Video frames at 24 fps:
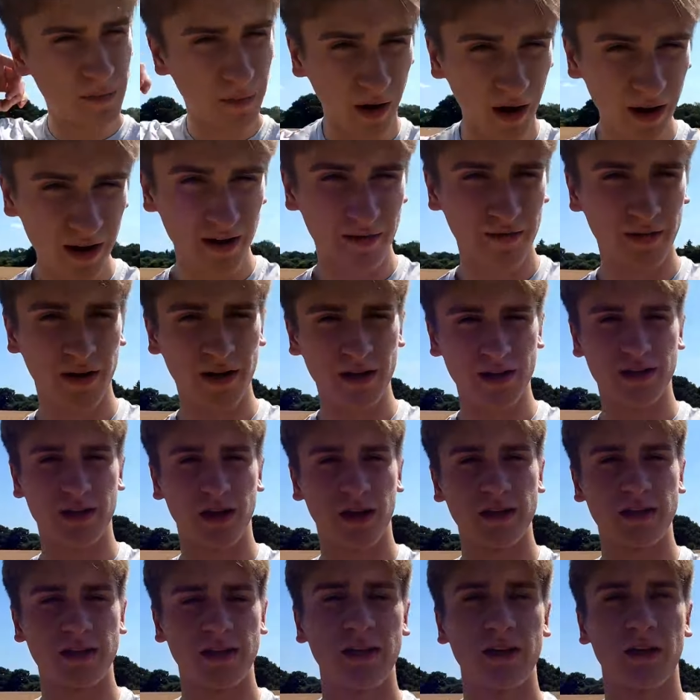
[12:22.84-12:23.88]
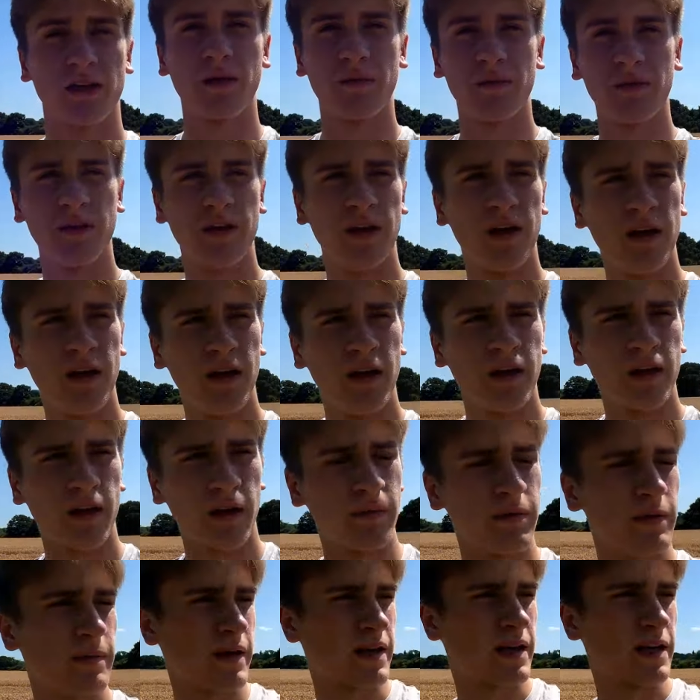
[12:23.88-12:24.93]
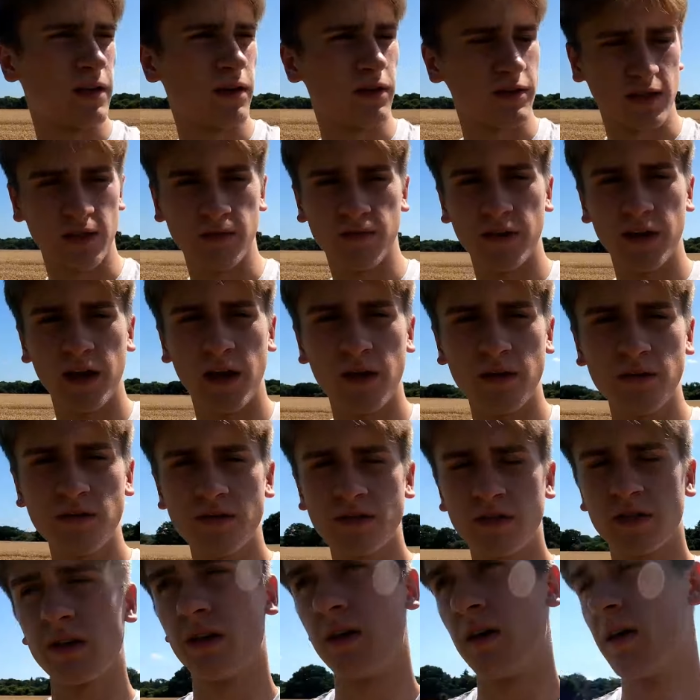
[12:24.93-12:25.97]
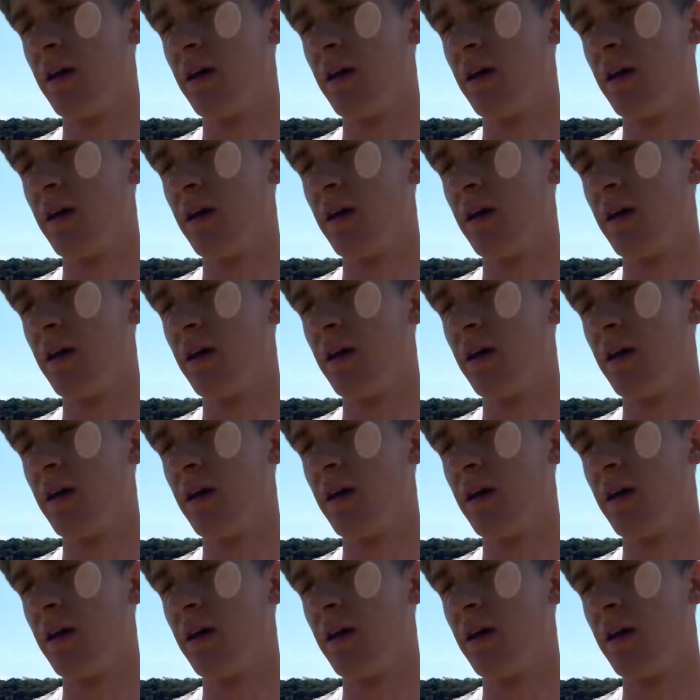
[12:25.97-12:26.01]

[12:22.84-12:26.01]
bike very exciting gonna be gonna be making lots of videos